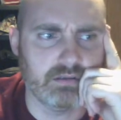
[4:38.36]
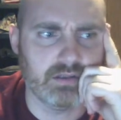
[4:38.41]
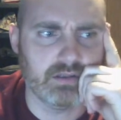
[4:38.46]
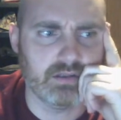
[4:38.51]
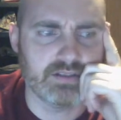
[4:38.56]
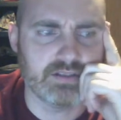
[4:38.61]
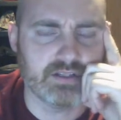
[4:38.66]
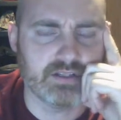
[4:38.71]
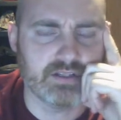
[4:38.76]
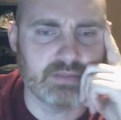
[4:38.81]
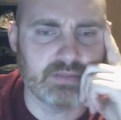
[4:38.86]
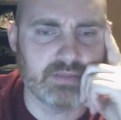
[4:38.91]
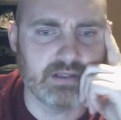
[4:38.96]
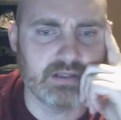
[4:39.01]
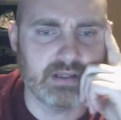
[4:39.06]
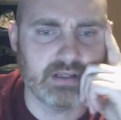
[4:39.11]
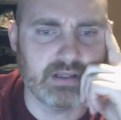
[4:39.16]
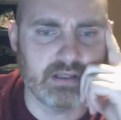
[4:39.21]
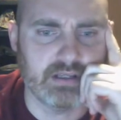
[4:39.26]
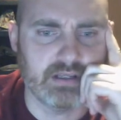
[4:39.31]
there going to be
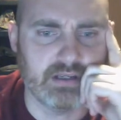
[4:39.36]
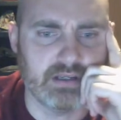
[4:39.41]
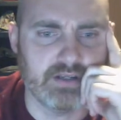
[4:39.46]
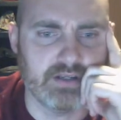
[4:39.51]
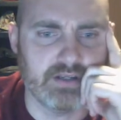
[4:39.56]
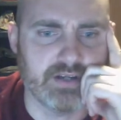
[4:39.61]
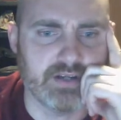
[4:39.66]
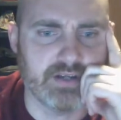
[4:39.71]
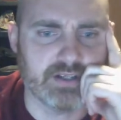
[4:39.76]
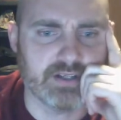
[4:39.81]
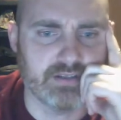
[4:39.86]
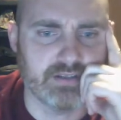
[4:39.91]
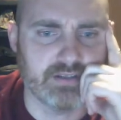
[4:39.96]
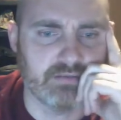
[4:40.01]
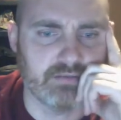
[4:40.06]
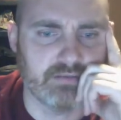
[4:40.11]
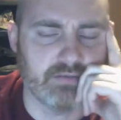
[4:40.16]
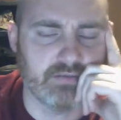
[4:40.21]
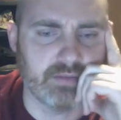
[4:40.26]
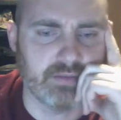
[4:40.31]
an introduction
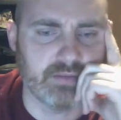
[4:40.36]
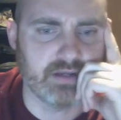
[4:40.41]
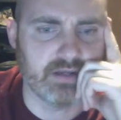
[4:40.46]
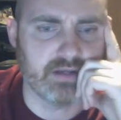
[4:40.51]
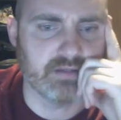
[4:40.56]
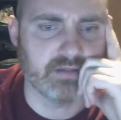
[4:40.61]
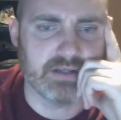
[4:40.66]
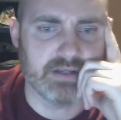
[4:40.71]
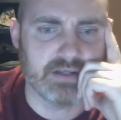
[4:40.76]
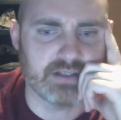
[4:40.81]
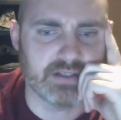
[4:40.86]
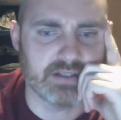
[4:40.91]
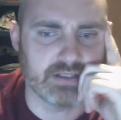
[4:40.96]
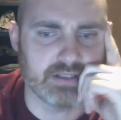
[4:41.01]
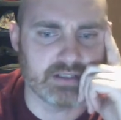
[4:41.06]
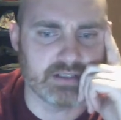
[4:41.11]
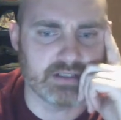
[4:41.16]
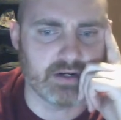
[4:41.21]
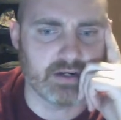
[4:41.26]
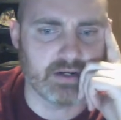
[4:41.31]
for me, or am I just going to
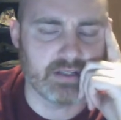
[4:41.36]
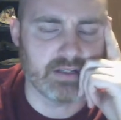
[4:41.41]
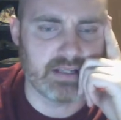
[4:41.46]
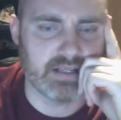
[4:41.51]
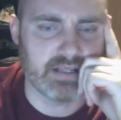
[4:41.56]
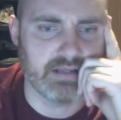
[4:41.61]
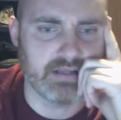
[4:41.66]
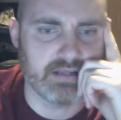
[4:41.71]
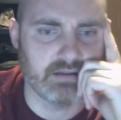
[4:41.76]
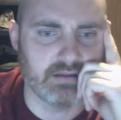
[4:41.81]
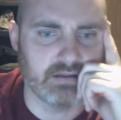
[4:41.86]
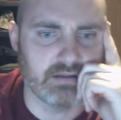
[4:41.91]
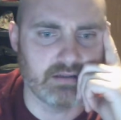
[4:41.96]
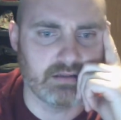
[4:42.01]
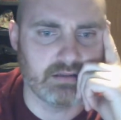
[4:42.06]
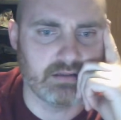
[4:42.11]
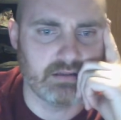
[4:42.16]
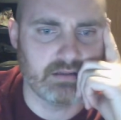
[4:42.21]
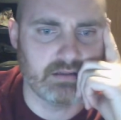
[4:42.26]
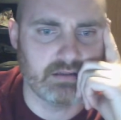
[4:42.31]
start at 10?
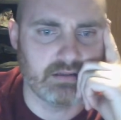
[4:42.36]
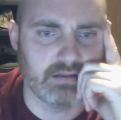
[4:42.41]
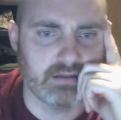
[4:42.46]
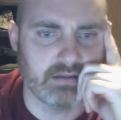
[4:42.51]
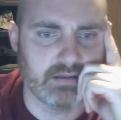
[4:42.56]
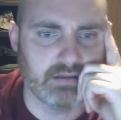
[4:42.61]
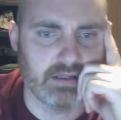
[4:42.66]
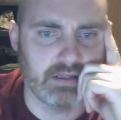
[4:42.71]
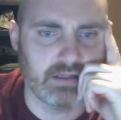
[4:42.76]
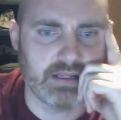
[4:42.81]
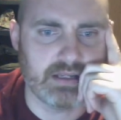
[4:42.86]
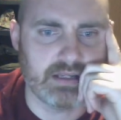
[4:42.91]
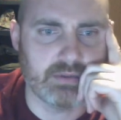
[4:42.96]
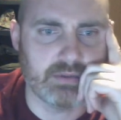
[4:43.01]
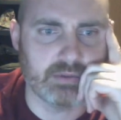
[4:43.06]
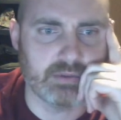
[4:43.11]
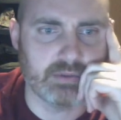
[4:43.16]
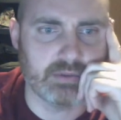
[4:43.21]
I can't remember what